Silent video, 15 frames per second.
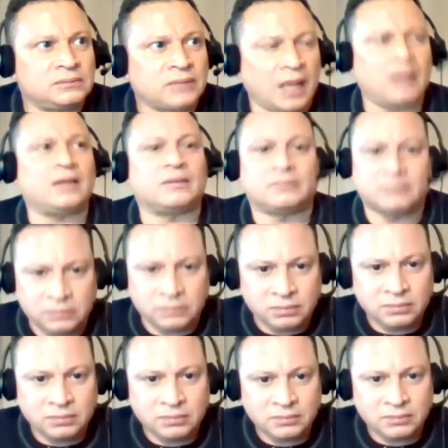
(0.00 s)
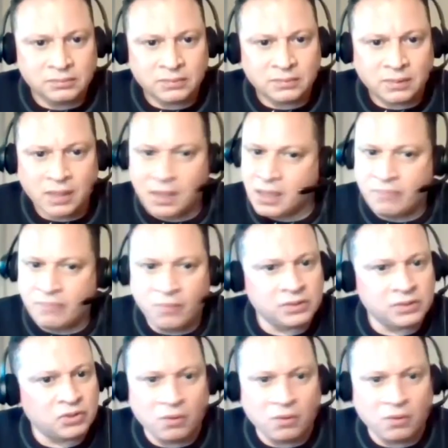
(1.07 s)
damn. And that boy's